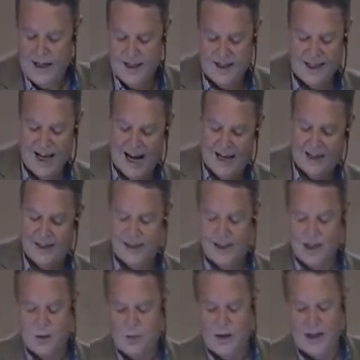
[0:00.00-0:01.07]
He
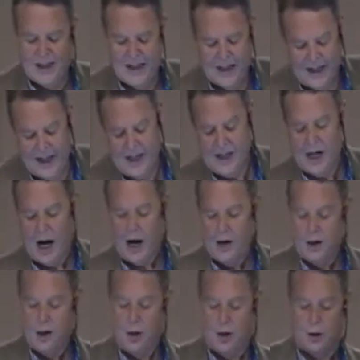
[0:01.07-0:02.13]
decided to spend the
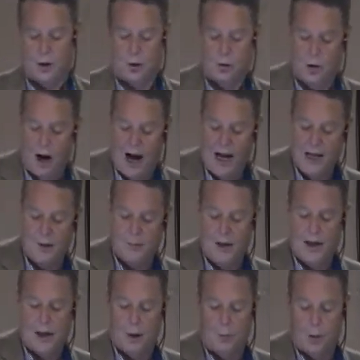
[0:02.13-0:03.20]
entire year
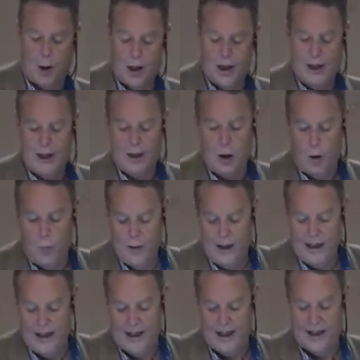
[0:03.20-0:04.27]
trying to be completely
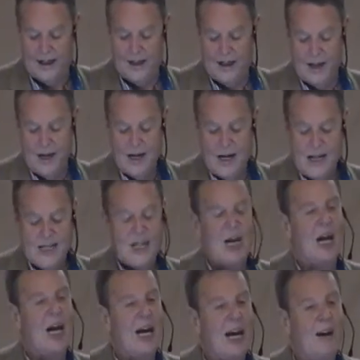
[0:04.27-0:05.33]
obedient
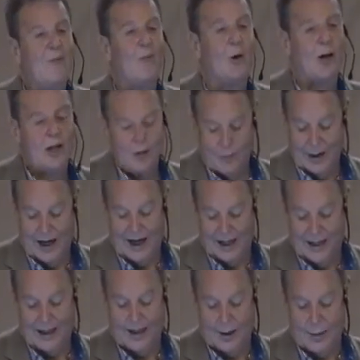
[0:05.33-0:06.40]
to every
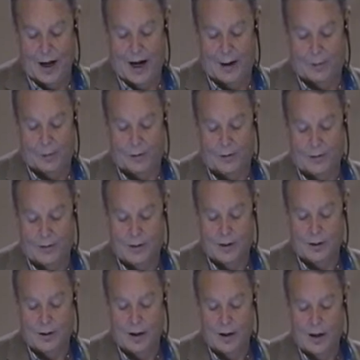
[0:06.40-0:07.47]
command in the Bible.
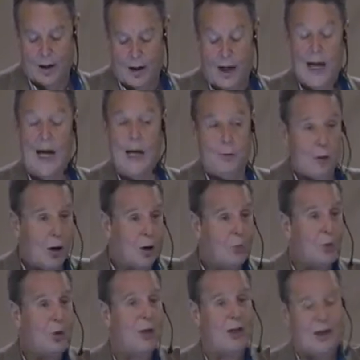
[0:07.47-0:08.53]
He
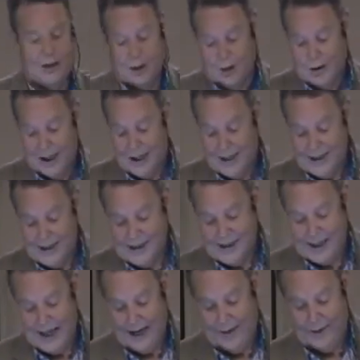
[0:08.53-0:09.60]
wrote a book in
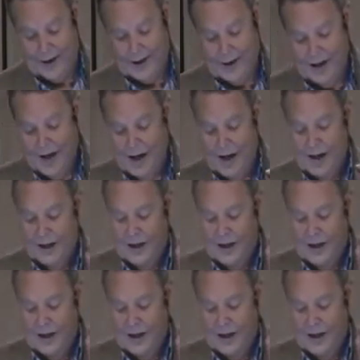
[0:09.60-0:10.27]
2007